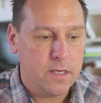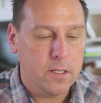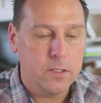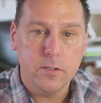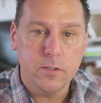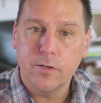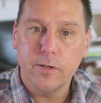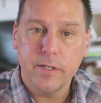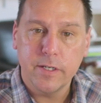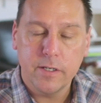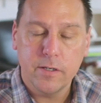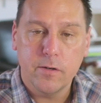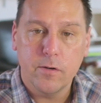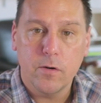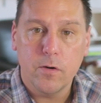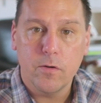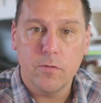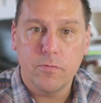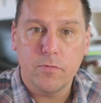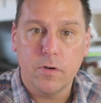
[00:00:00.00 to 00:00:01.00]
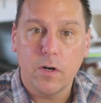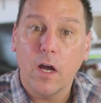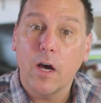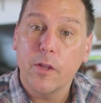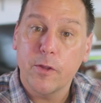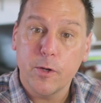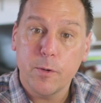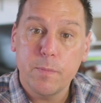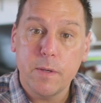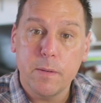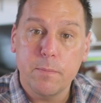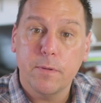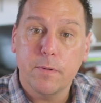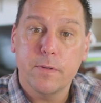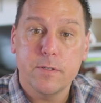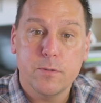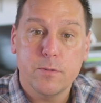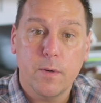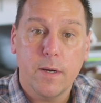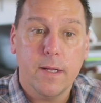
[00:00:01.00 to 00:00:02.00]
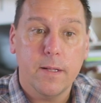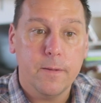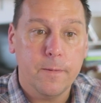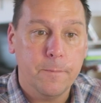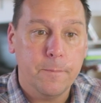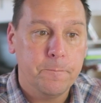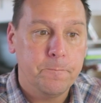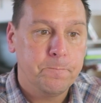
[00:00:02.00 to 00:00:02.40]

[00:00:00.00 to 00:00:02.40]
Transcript: a learning goal for other people as well.